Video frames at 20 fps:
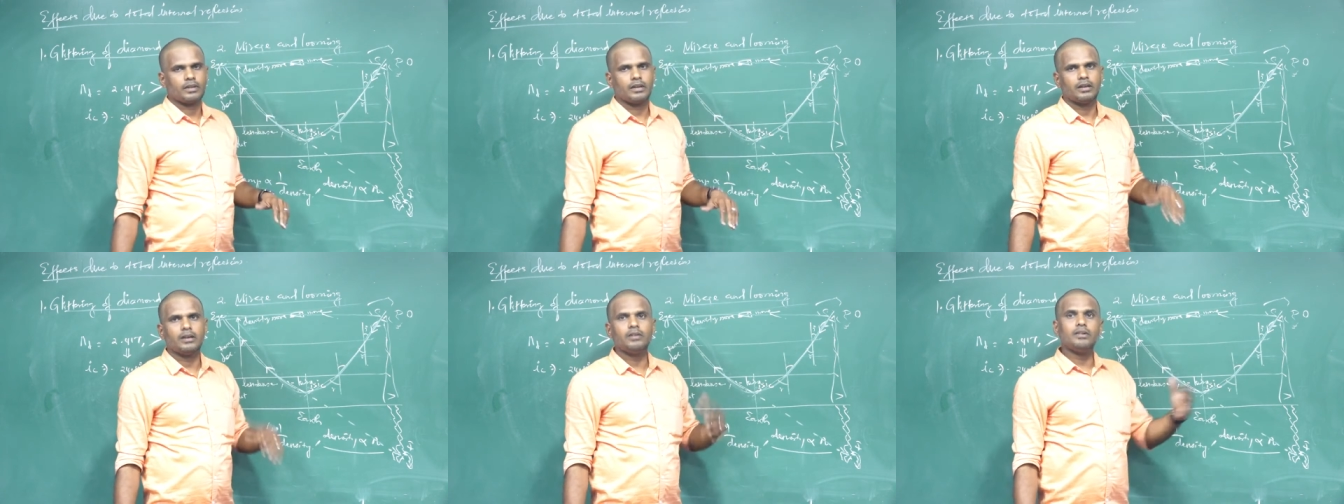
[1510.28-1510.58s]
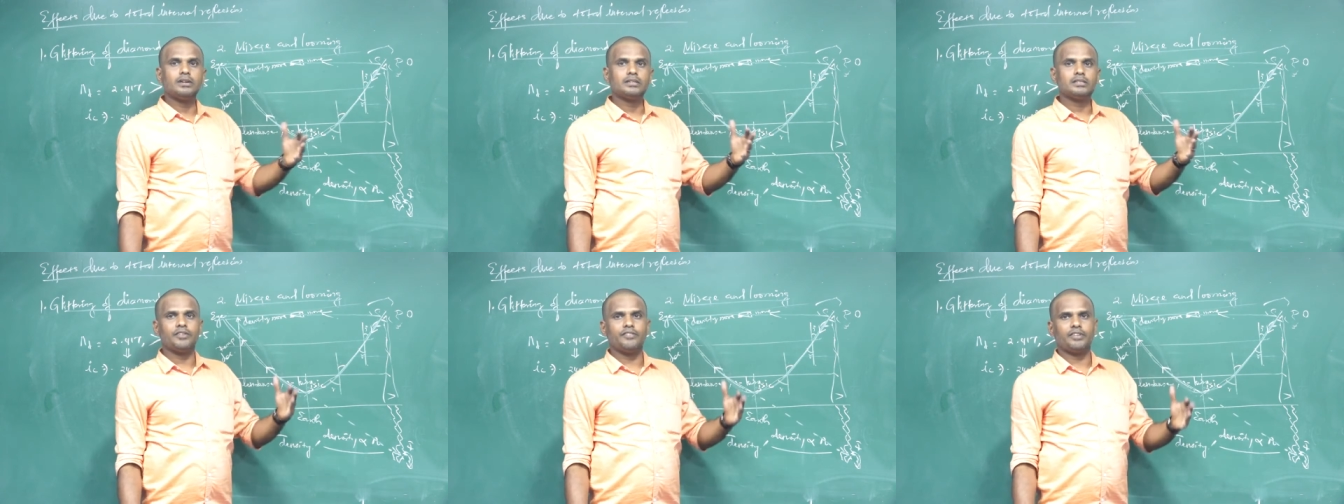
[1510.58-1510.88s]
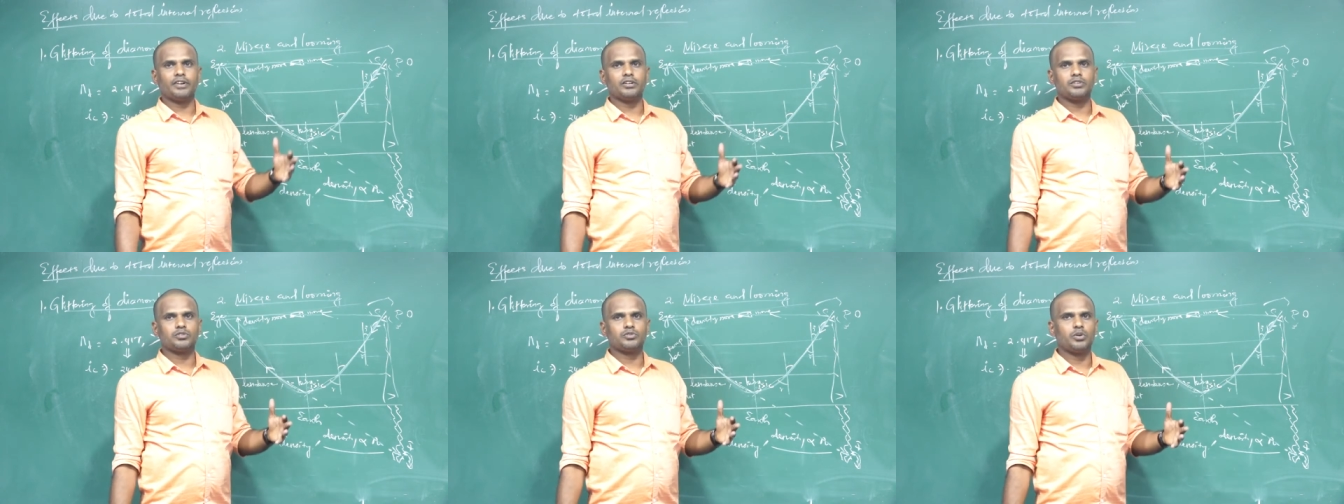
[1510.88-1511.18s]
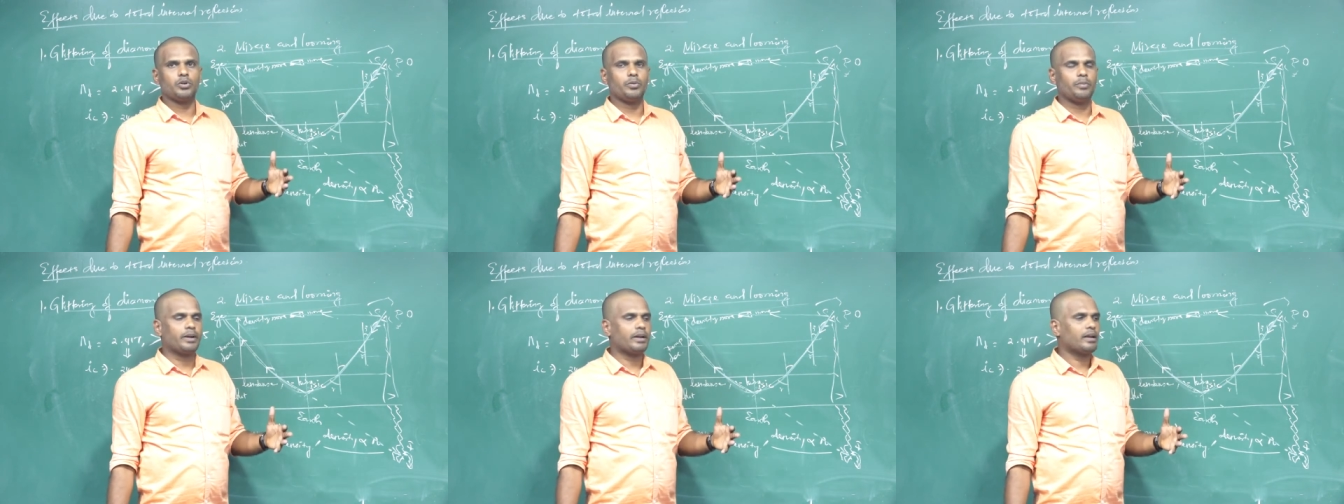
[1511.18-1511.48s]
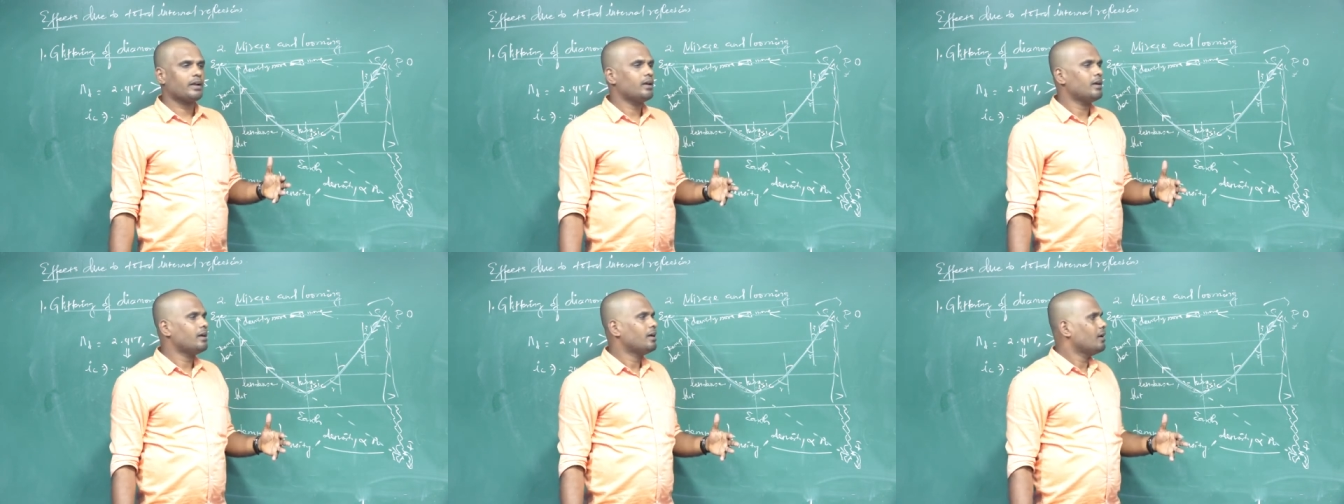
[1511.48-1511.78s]
Reverse effect is
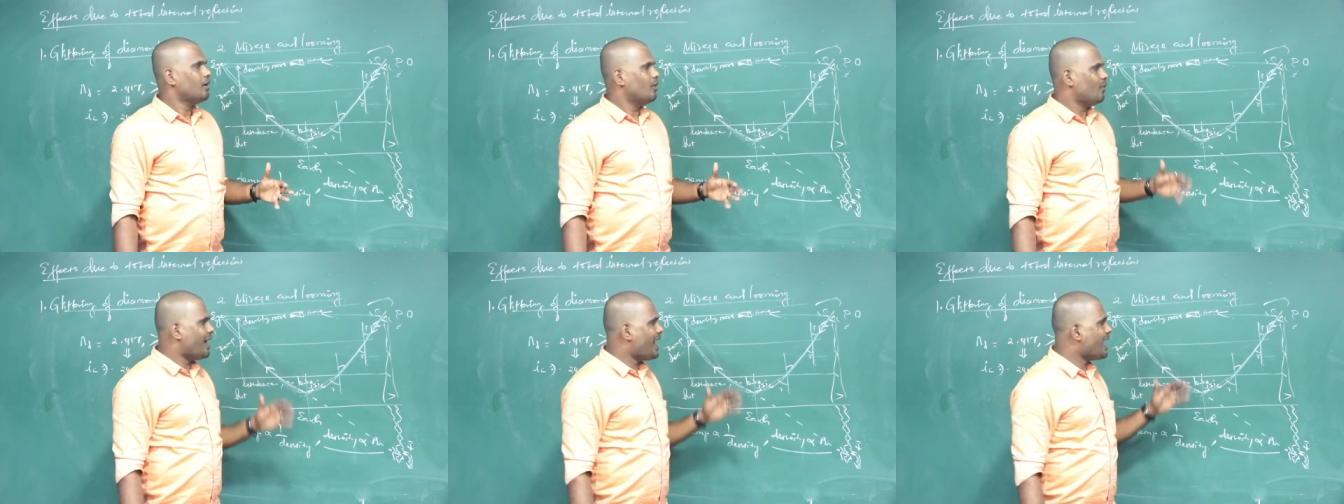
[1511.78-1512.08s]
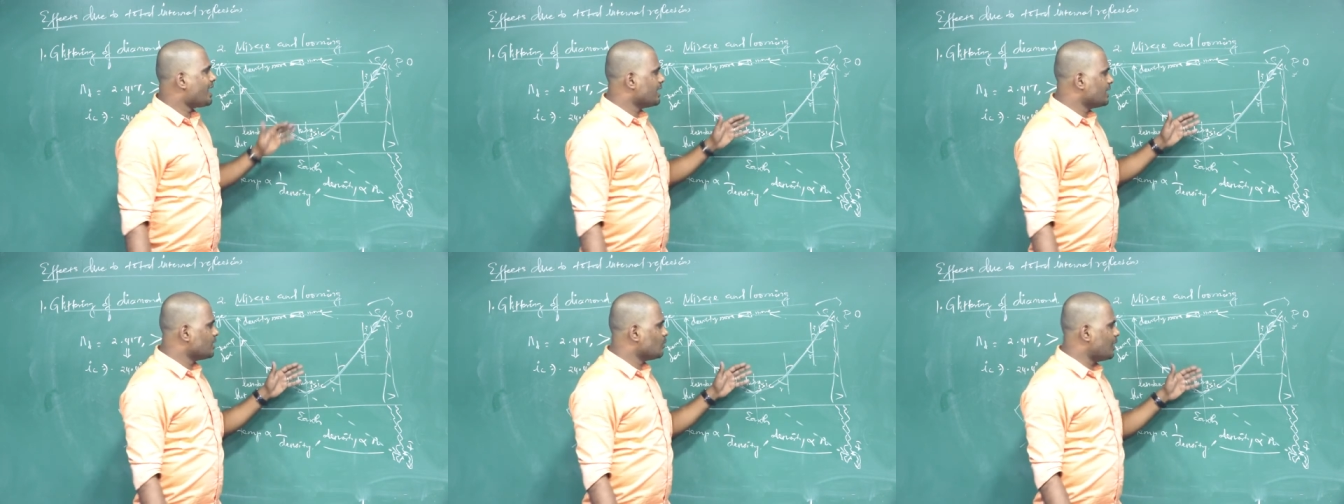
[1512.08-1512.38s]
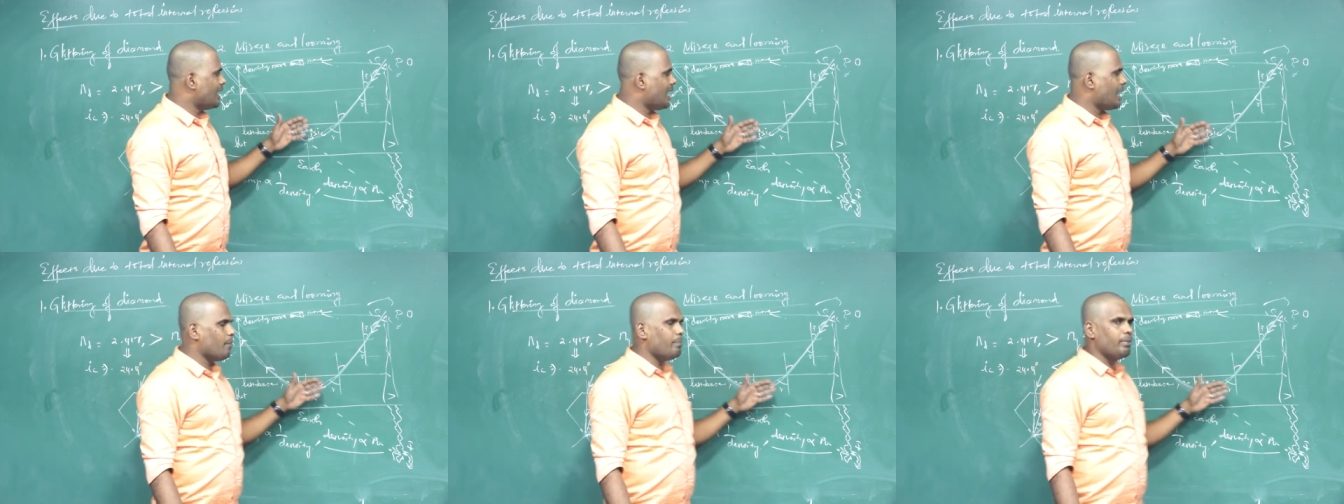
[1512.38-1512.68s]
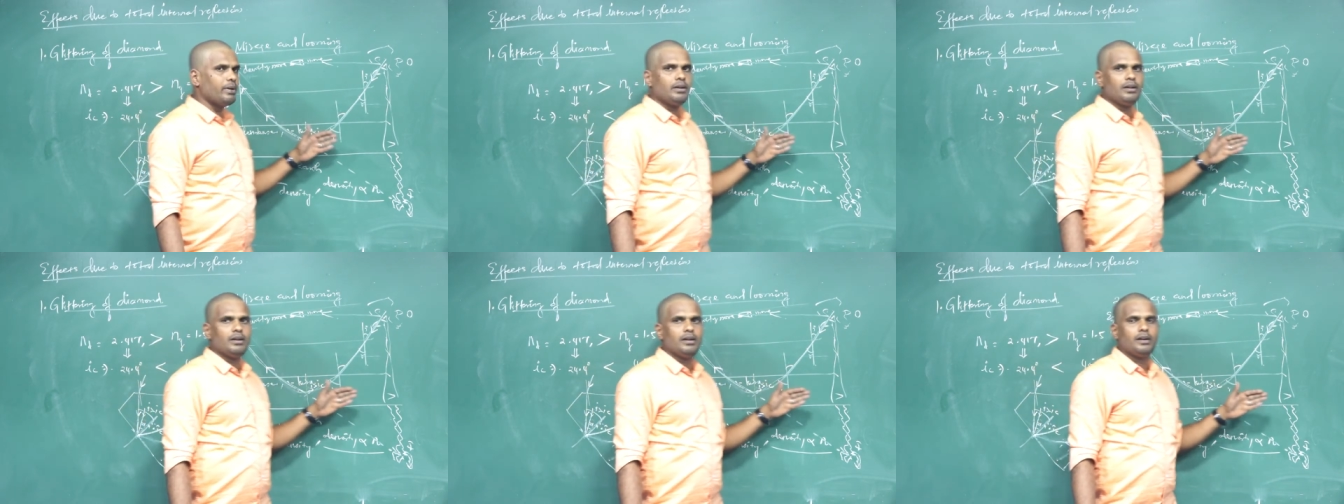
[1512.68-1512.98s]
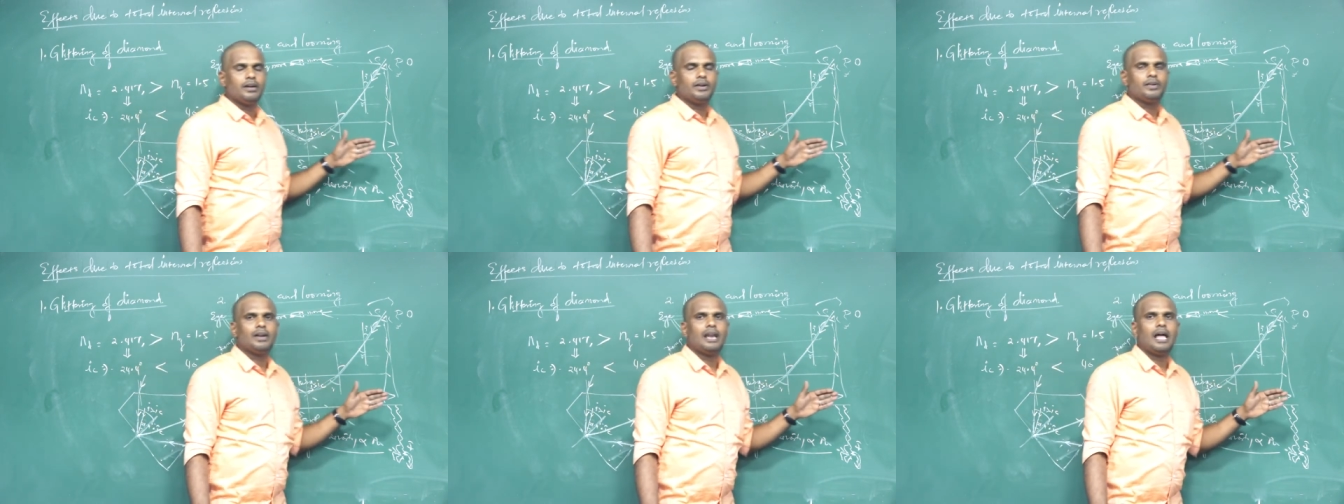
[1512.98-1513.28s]
looming. Where it will happen?
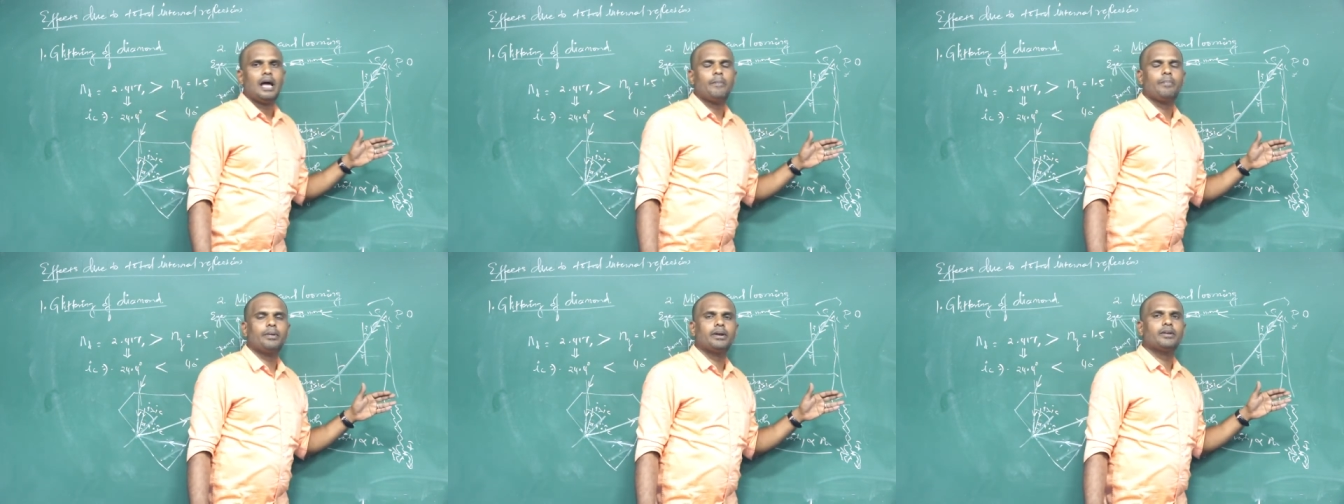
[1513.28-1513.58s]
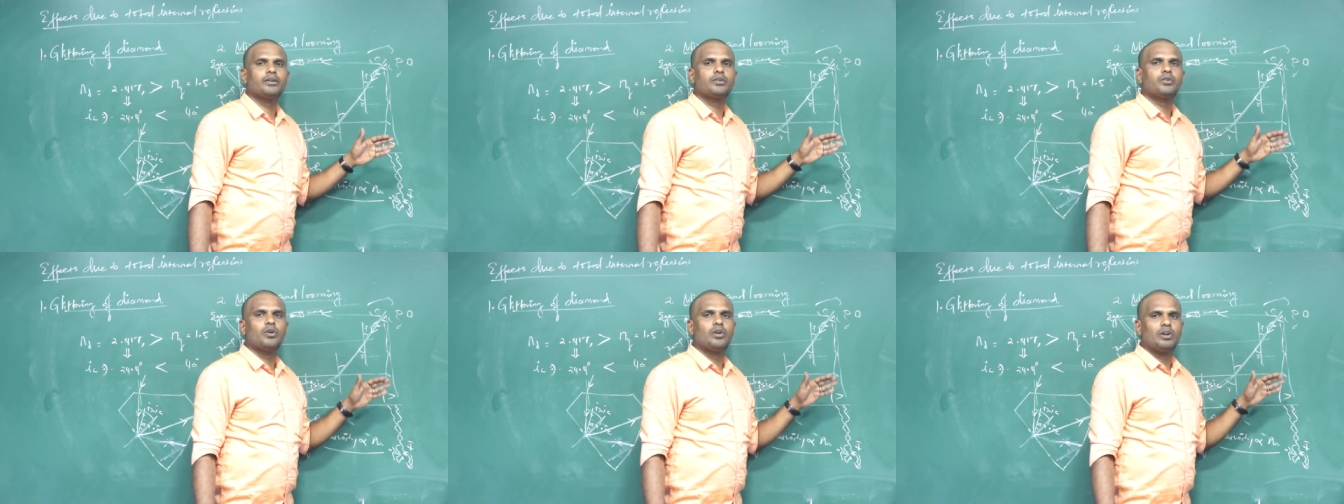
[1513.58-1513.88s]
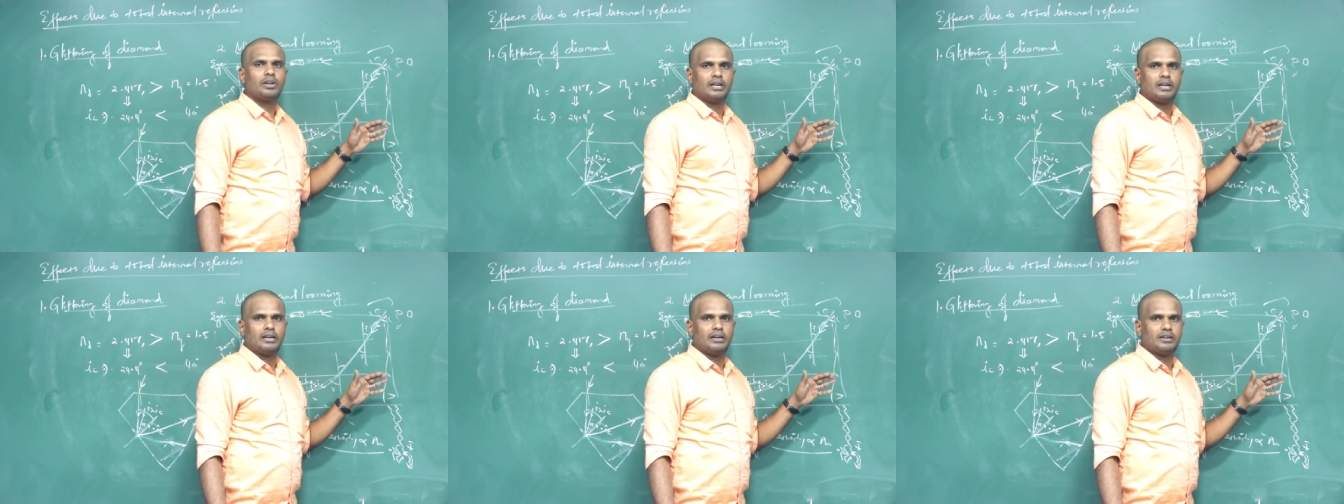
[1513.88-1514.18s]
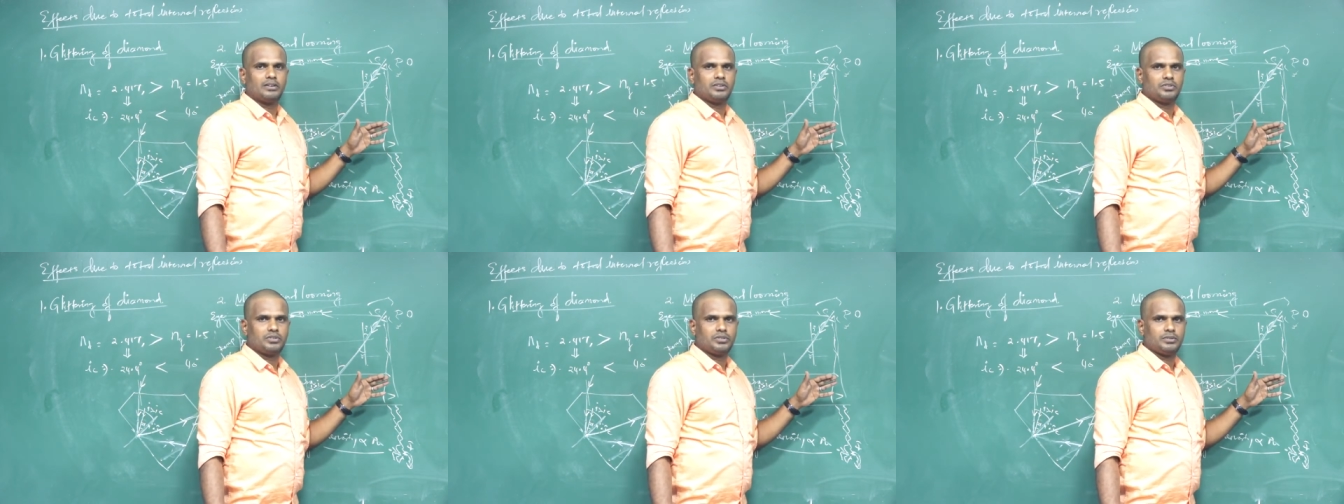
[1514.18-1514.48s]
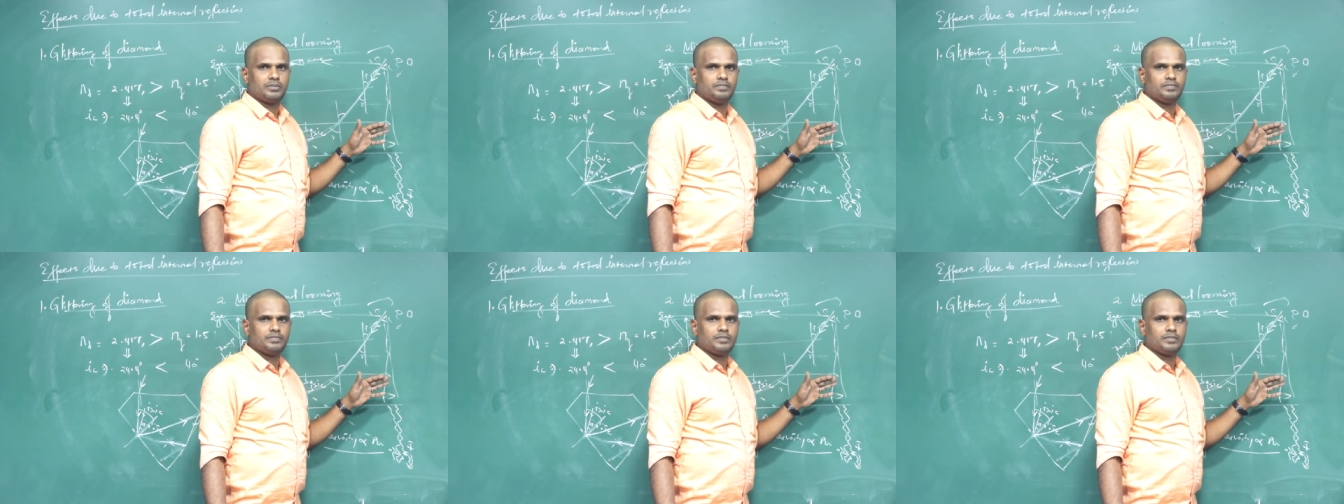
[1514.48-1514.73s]
It will happen in cold countries.